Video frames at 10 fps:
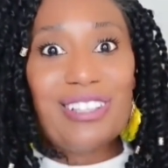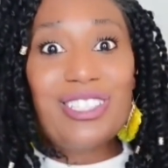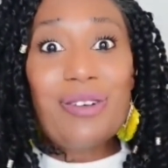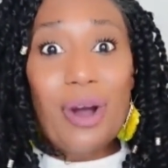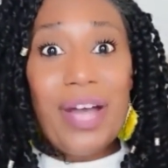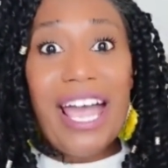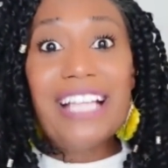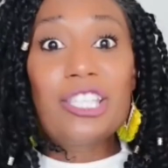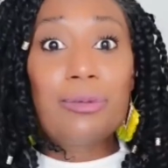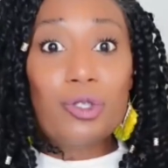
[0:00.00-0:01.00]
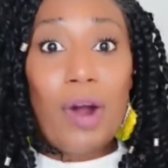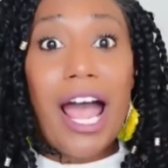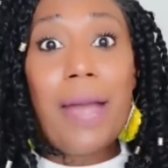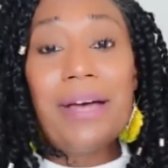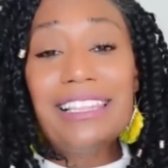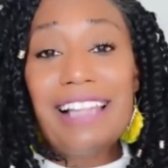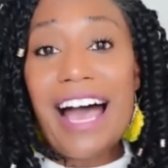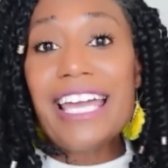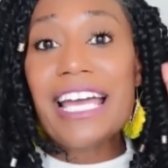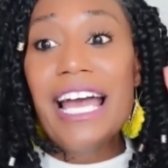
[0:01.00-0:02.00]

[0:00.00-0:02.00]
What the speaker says: So go ahead, subscribe, like,